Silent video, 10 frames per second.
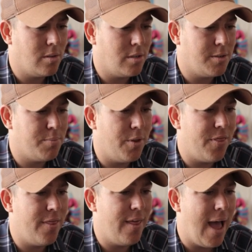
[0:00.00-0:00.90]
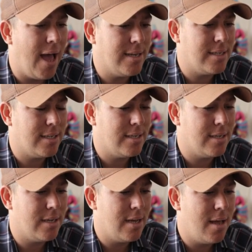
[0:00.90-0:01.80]
Let's put that
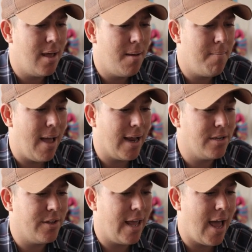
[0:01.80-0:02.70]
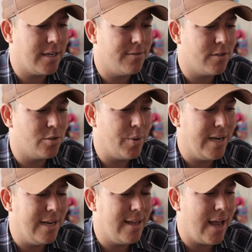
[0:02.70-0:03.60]
back into the active because we
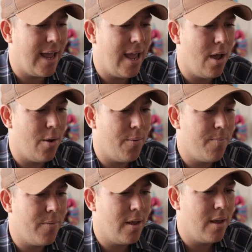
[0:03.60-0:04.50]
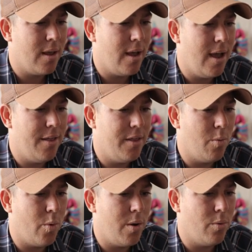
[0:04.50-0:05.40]
need that KO. And
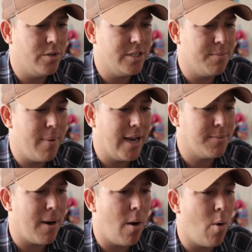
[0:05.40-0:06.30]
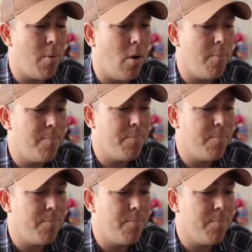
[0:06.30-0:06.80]
then we will just max Pyro Ball.